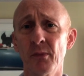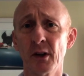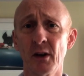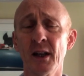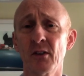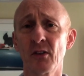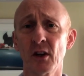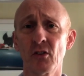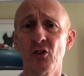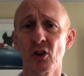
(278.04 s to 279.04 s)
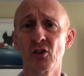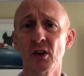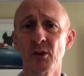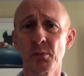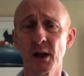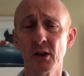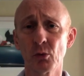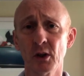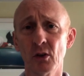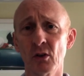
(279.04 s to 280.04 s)
there are links there to the Just Giving
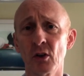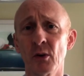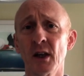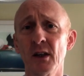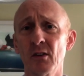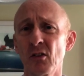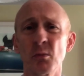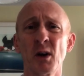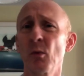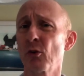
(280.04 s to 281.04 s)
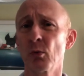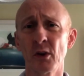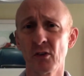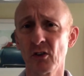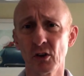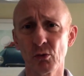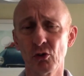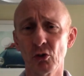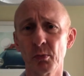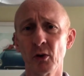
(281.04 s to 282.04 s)
page where you can donate. Doesn't matter which one of the 6 of
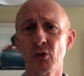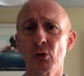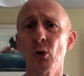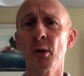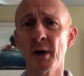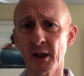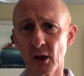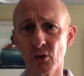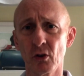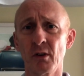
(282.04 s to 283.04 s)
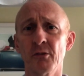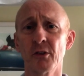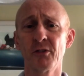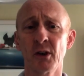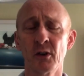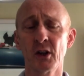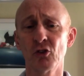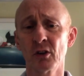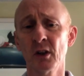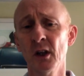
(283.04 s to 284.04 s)
us you sponsor, all the money goes to the Grenfell
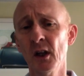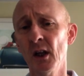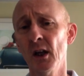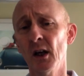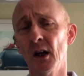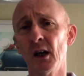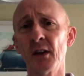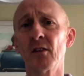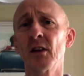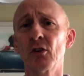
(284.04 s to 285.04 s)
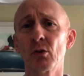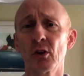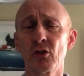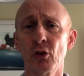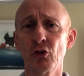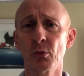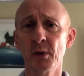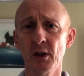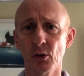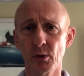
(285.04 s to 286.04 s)
Foundation. And there's links to our social
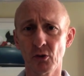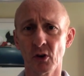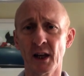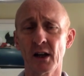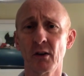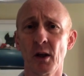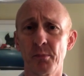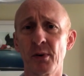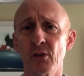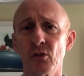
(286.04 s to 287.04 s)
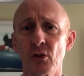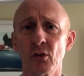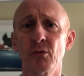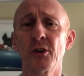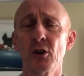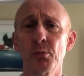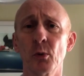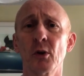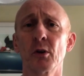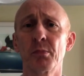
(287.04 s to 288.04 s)
media. We've got a presence on
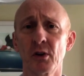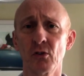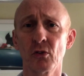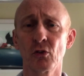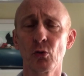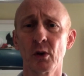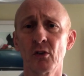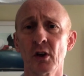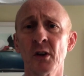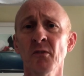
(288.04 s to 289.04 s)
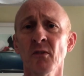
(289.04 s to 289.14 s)
Facebook, we've got a presence on Twitter,